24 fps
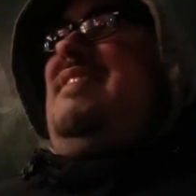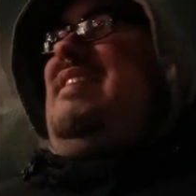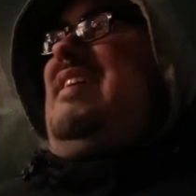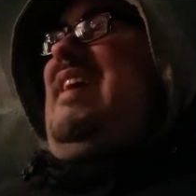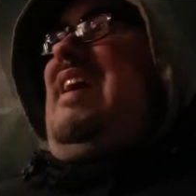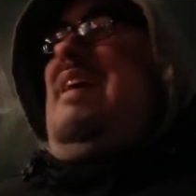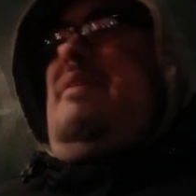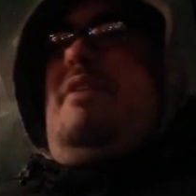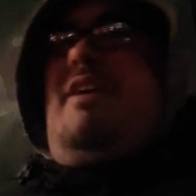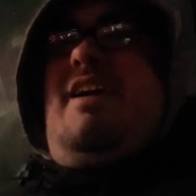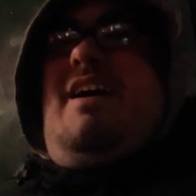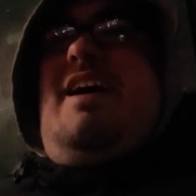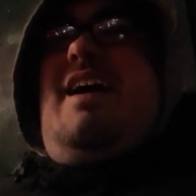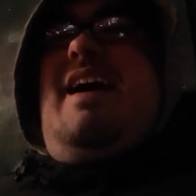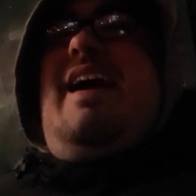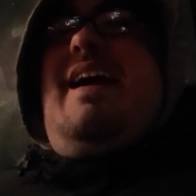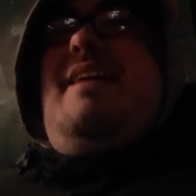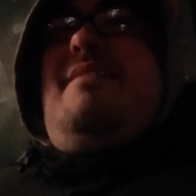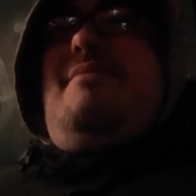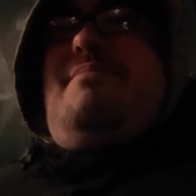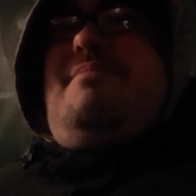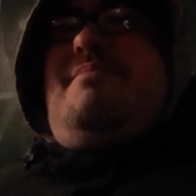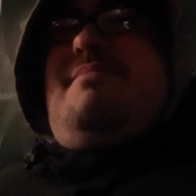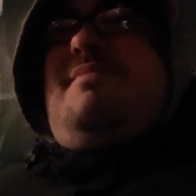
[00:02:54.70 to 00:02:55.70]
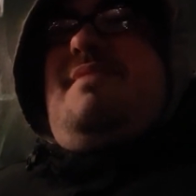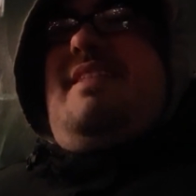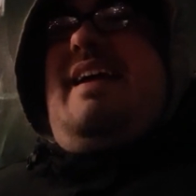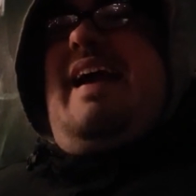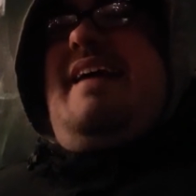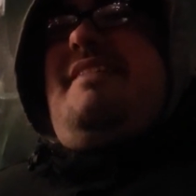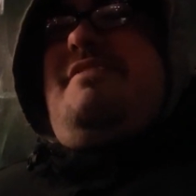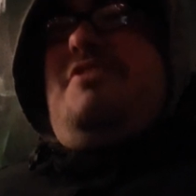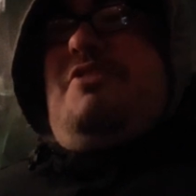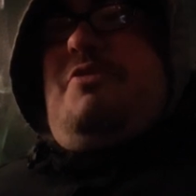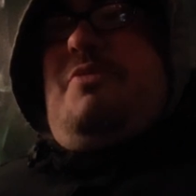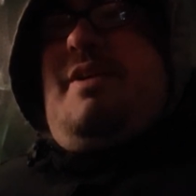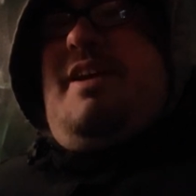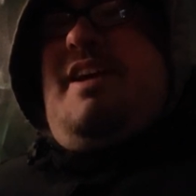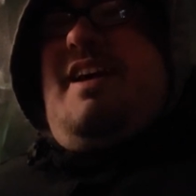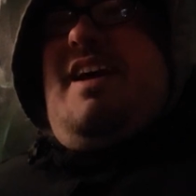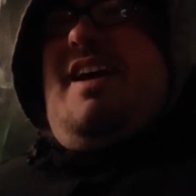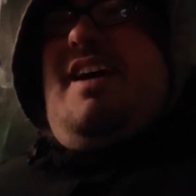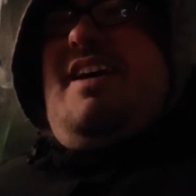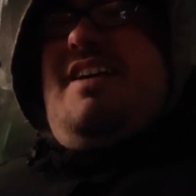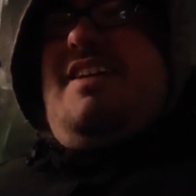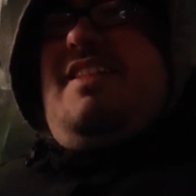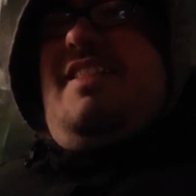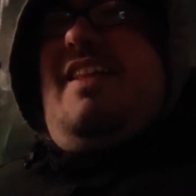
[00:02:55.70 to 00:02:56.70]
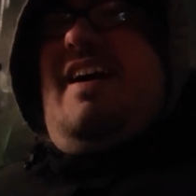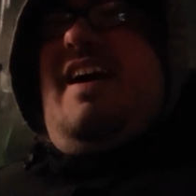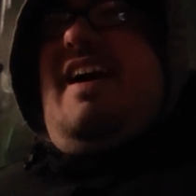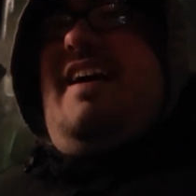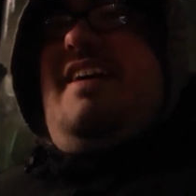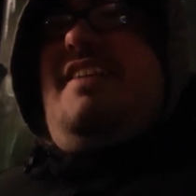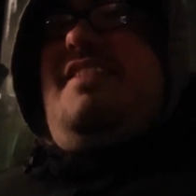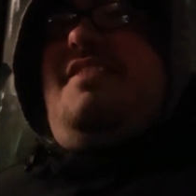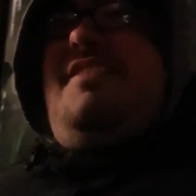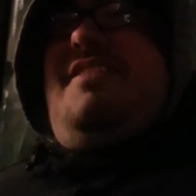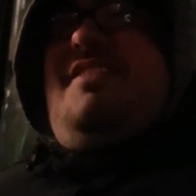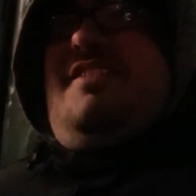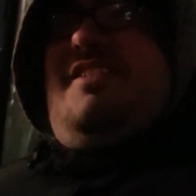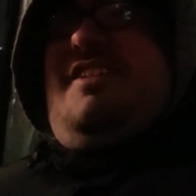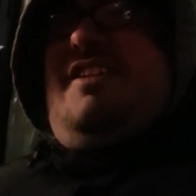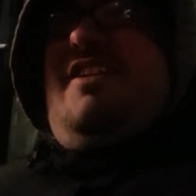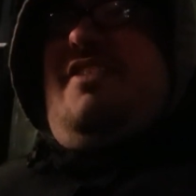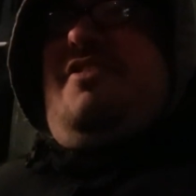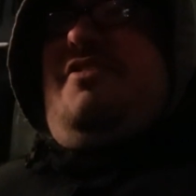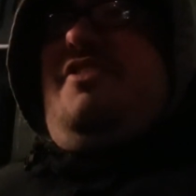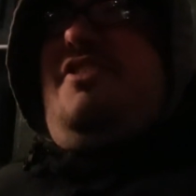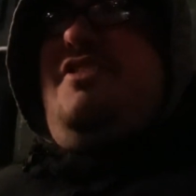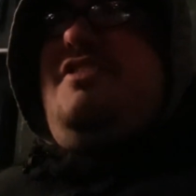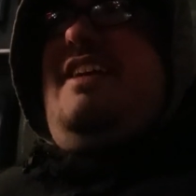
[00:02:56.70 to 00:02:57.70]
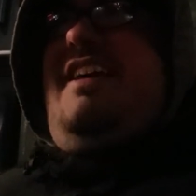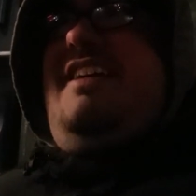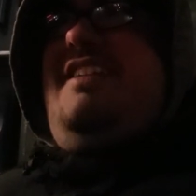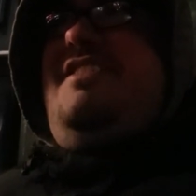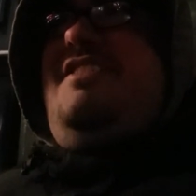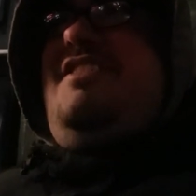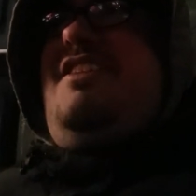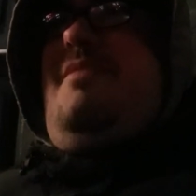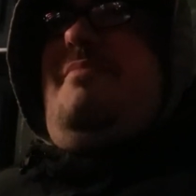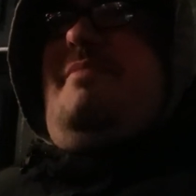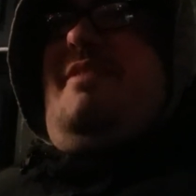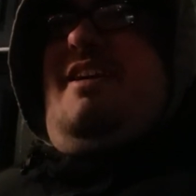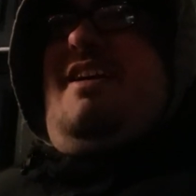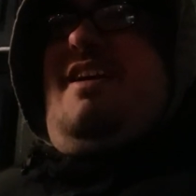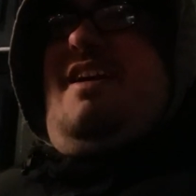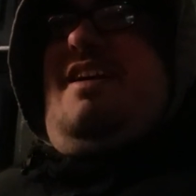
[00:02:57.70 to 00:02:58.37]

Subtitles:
Anyway, after we collide, looks like it's gonna be,